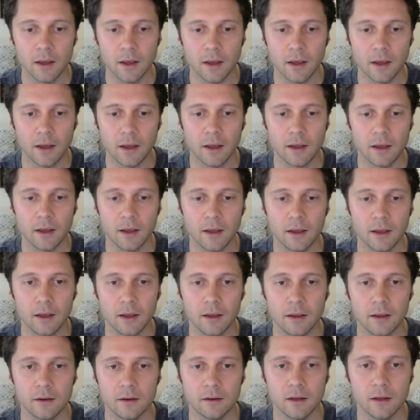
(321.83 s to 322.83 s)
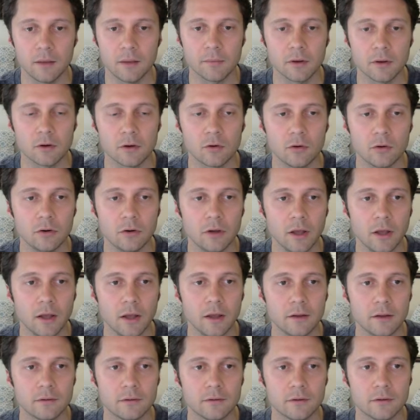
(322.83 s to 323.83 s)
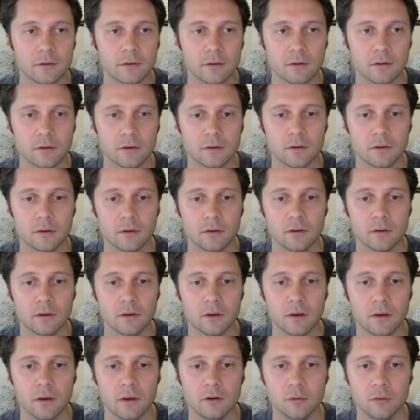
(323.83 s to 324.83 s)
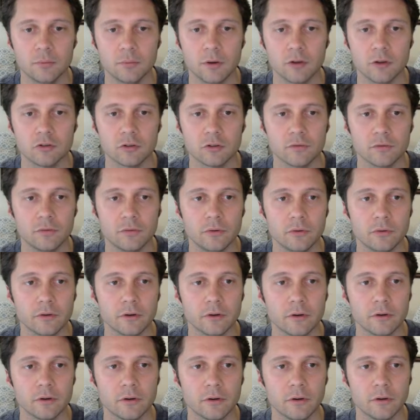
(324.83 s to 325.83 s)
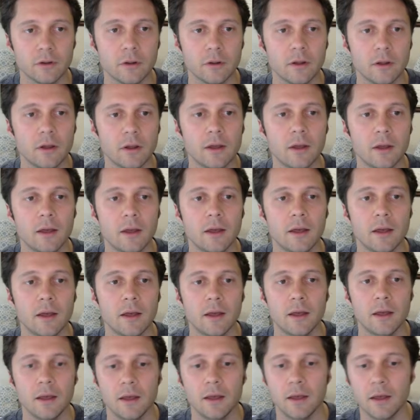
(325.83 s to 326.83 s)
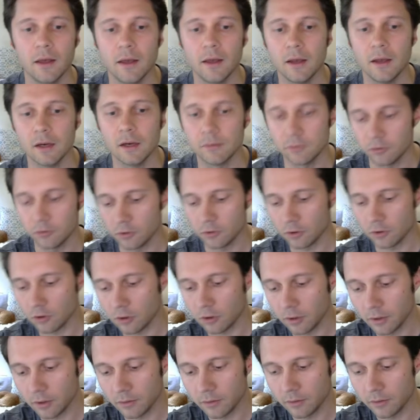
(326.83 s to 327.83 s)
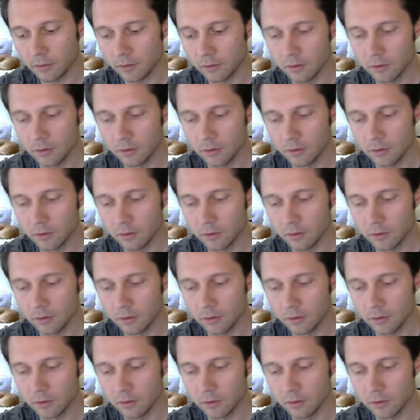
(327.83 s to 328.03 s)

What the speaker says: and I'm going to create a new project folder, and I'm just going to call it